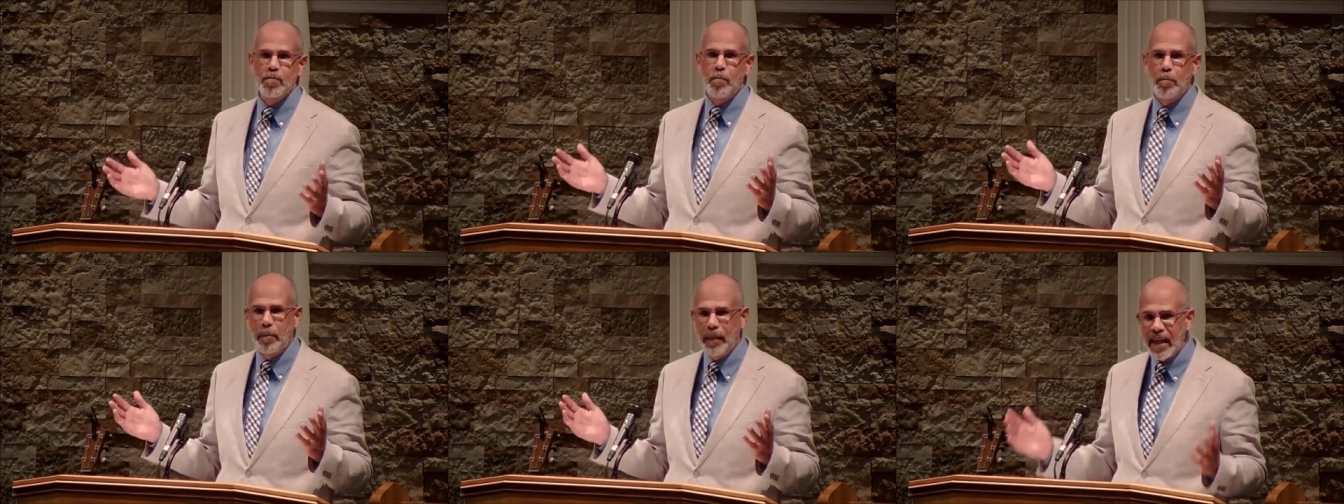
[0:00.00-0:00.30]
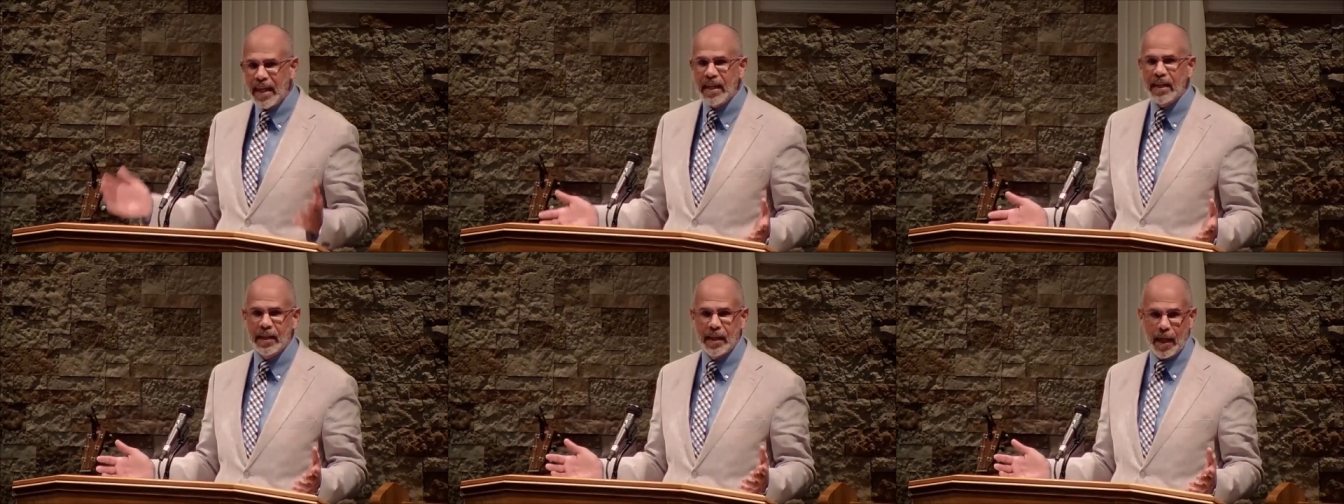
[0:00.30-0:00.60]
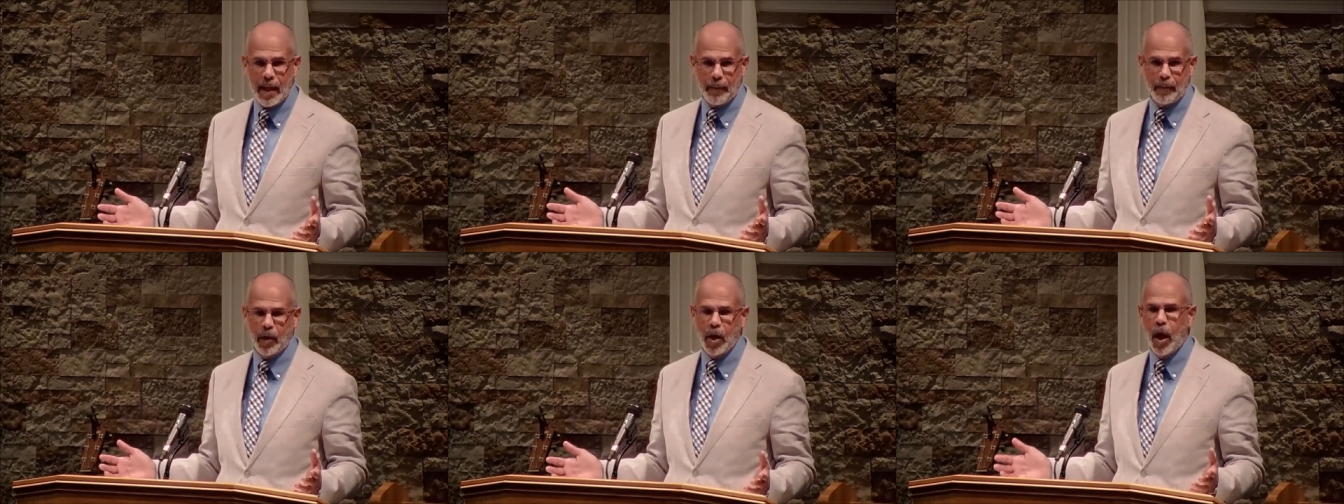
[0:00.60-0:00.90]
beat
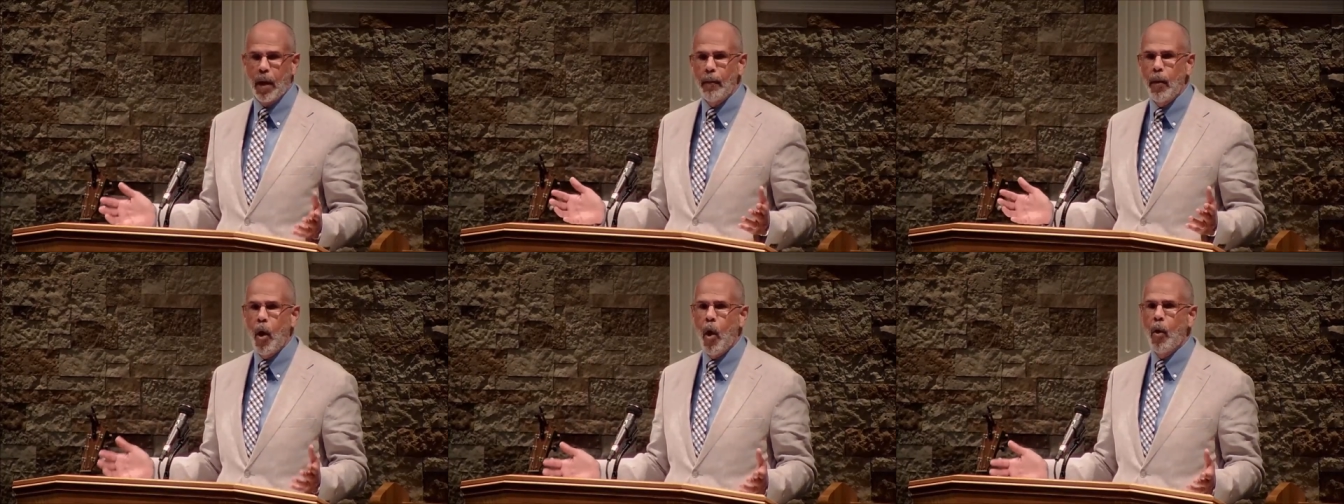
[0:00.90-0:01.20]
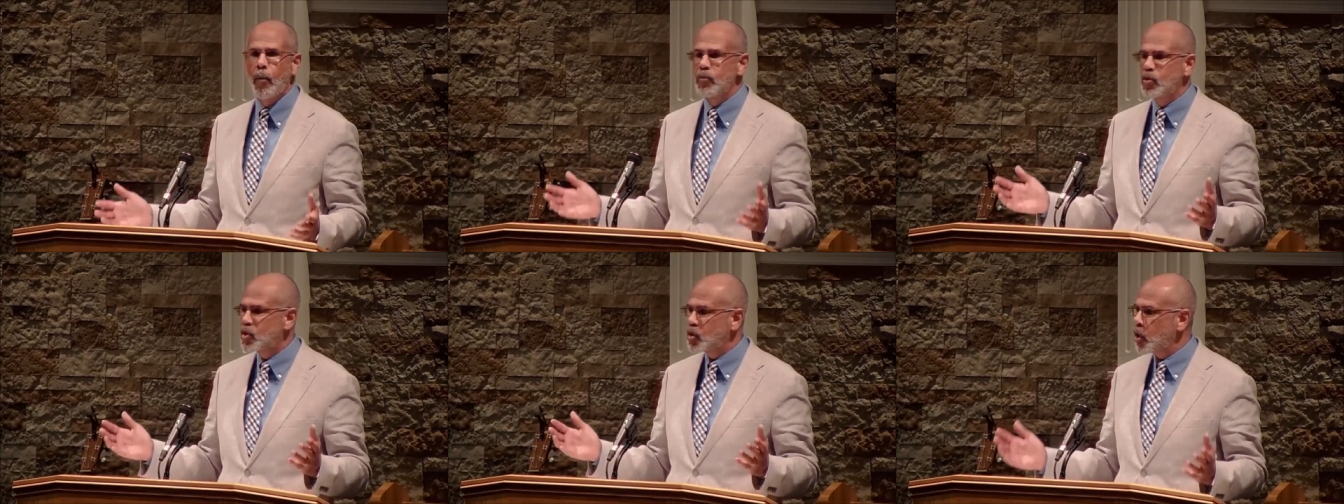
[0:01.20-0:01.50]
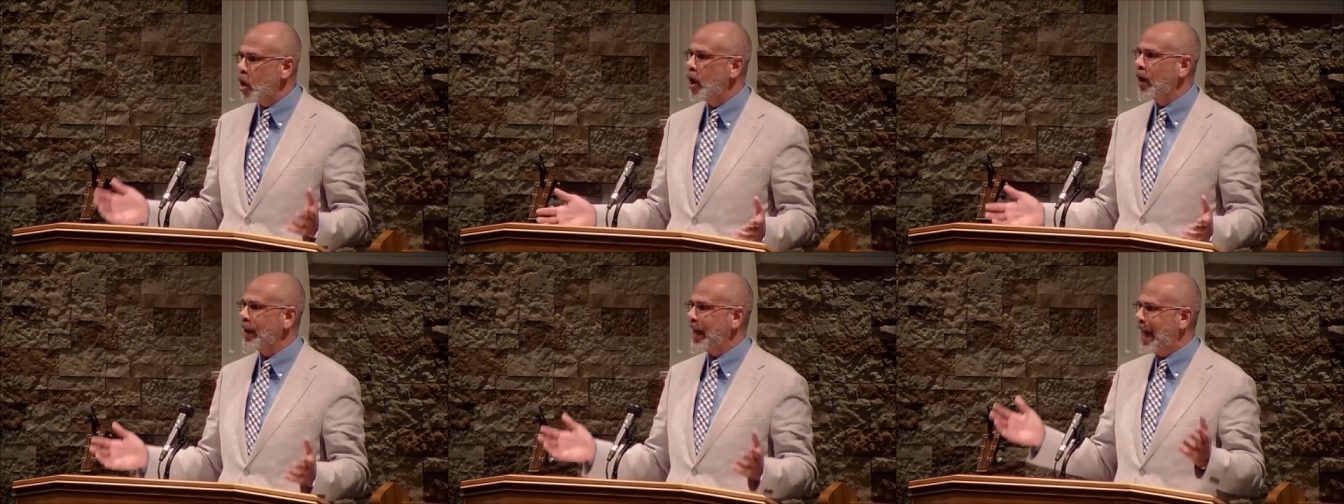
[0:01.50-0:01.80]
them, come home
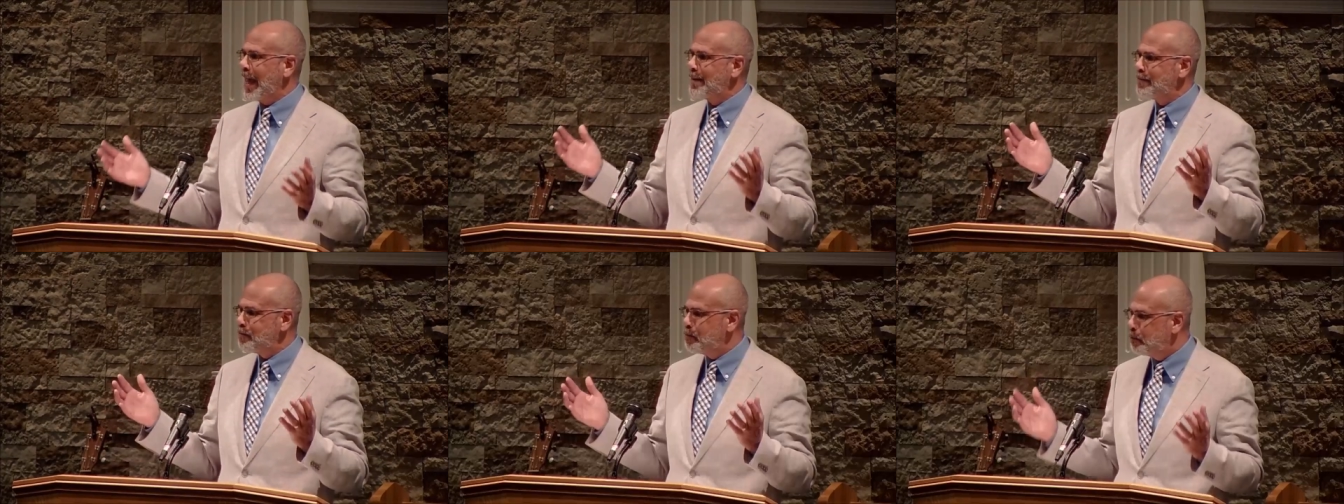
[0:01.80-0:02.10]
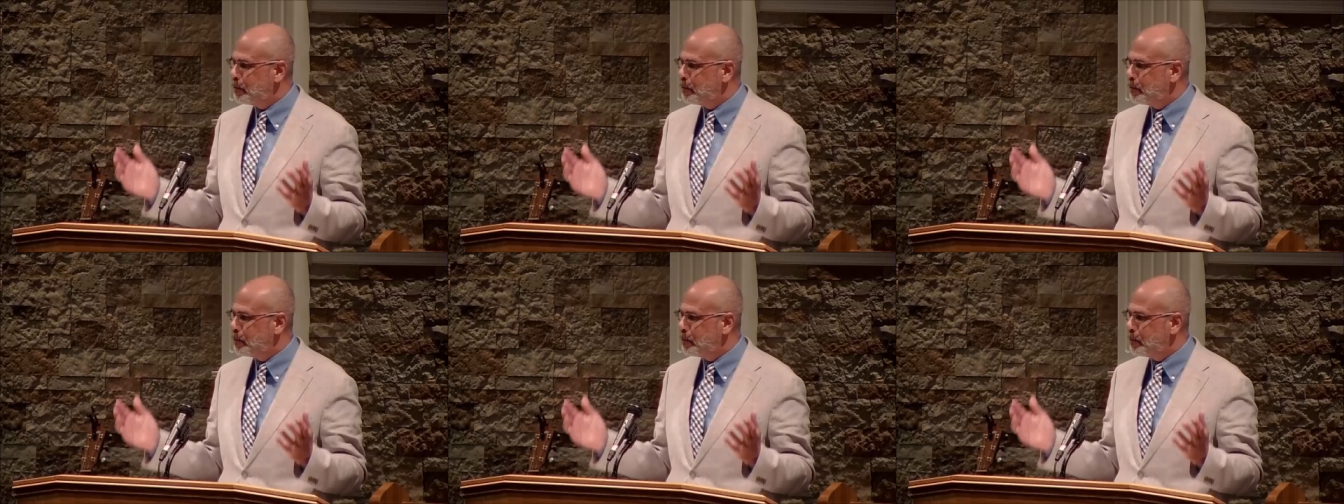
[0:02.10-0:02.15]
drunk and